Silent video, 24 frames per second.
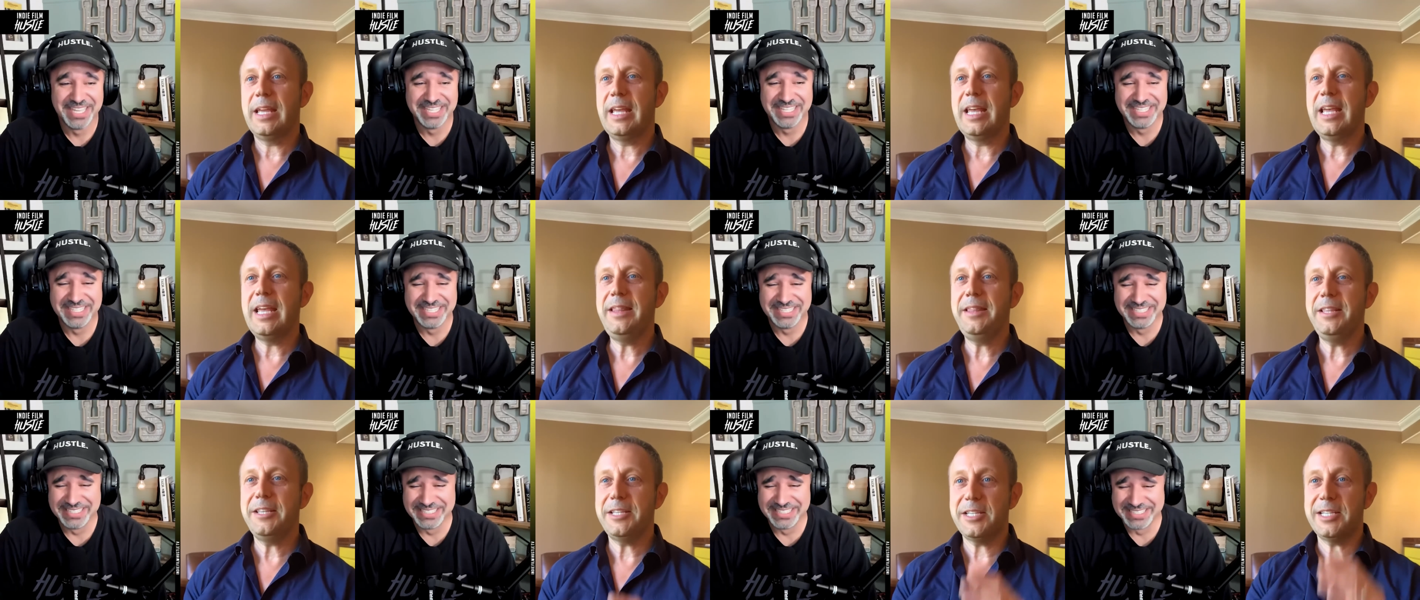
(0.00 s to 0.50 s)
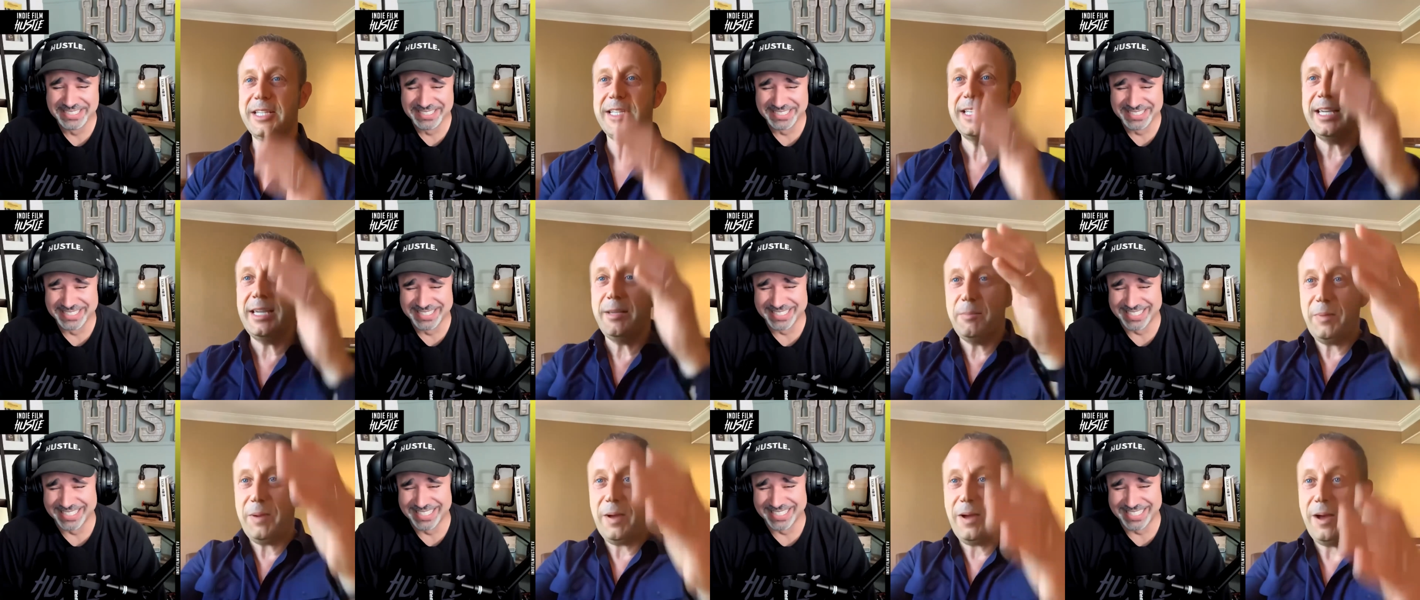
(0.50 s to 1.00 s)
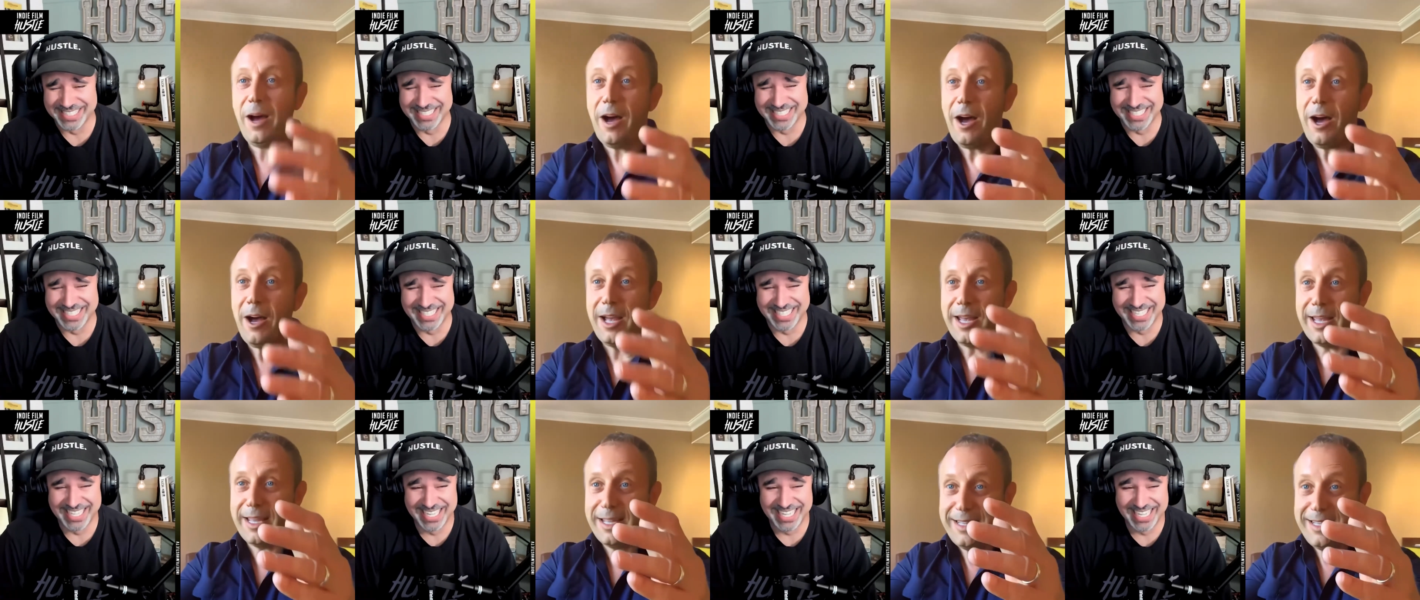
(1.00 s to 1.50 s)
Speaker 1: in the seat
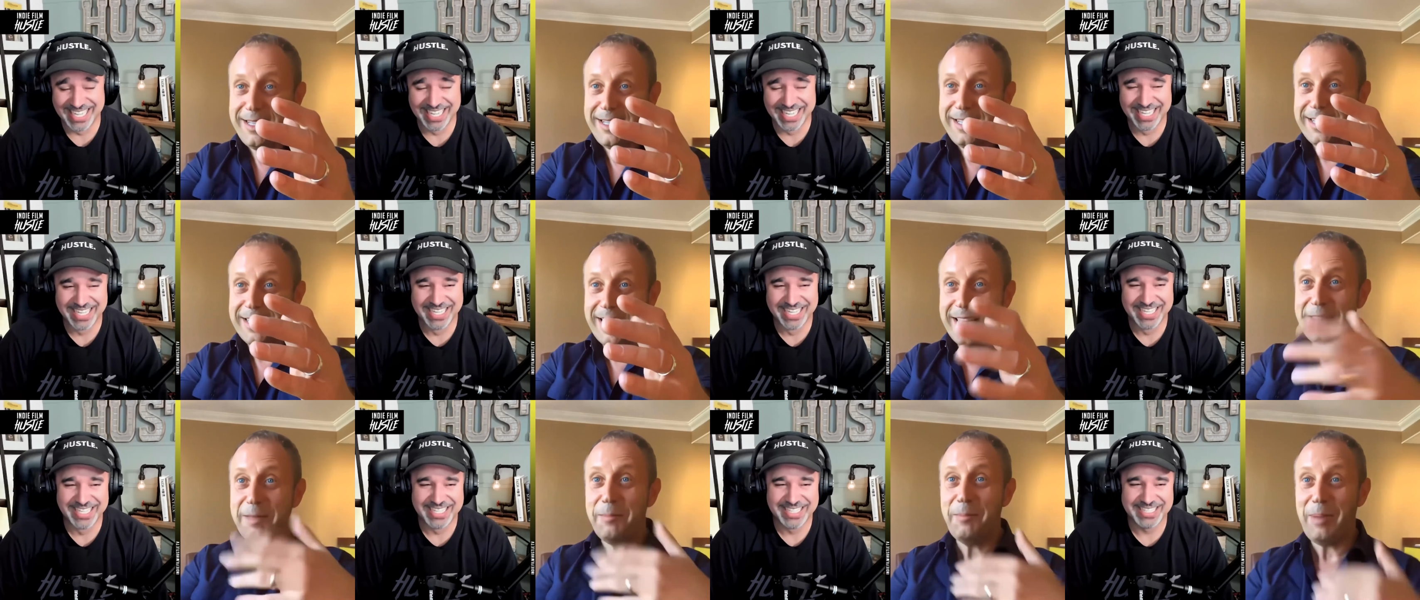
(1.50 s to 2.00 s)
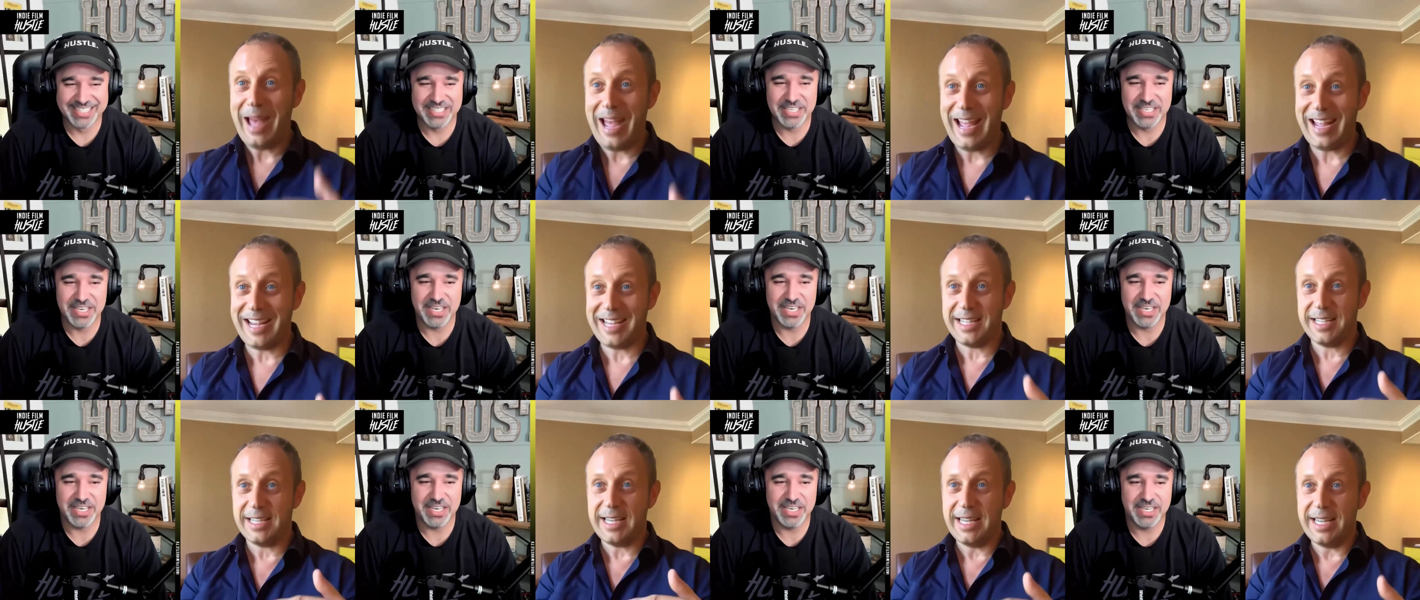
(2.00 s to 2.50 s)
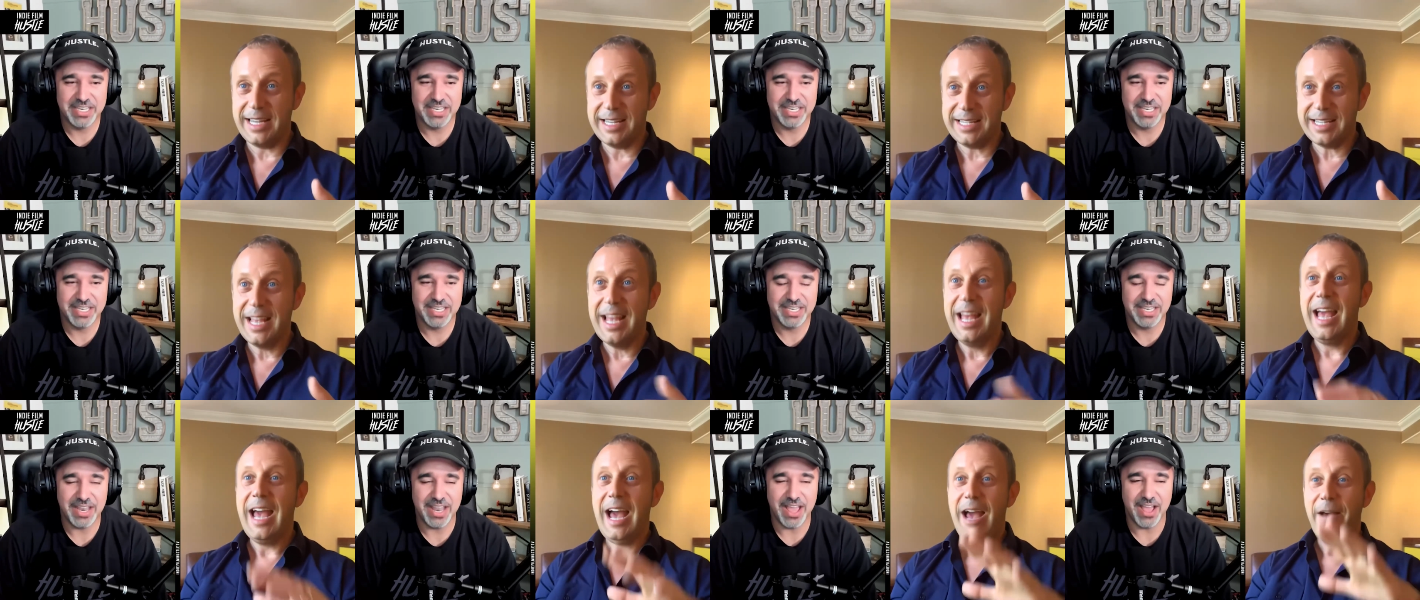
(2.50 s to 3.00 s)
behind, in the back mm. seat,
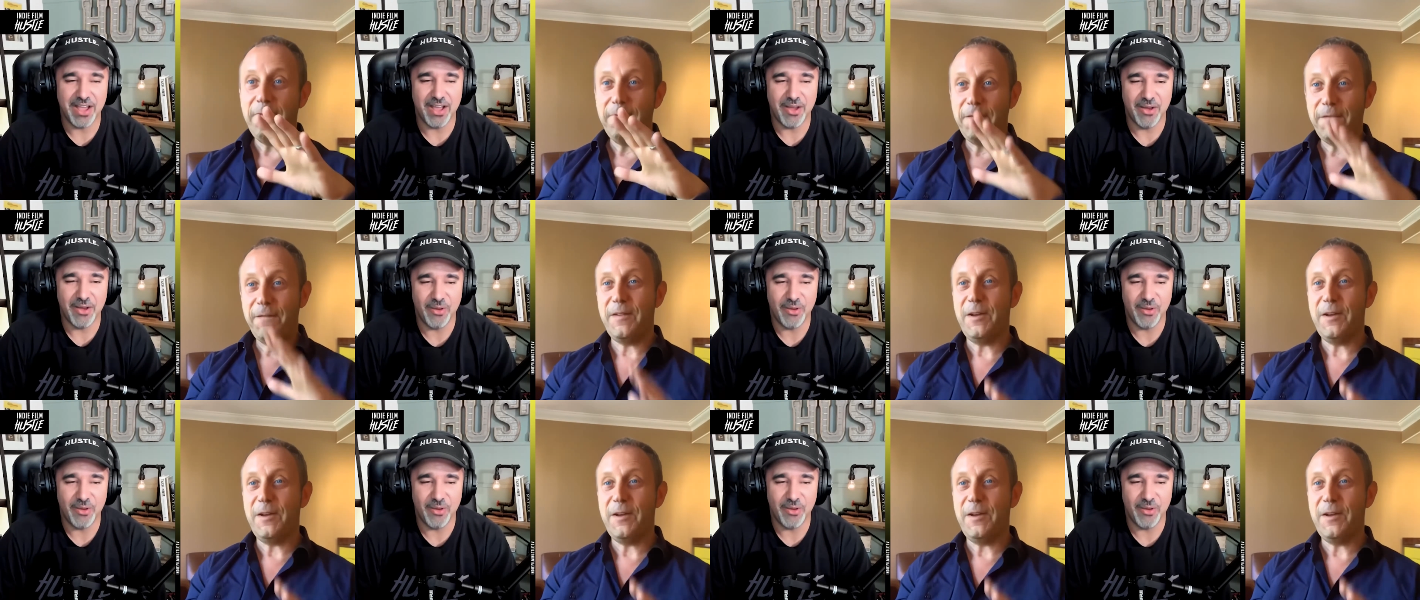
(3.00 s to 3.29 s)
no. and ah.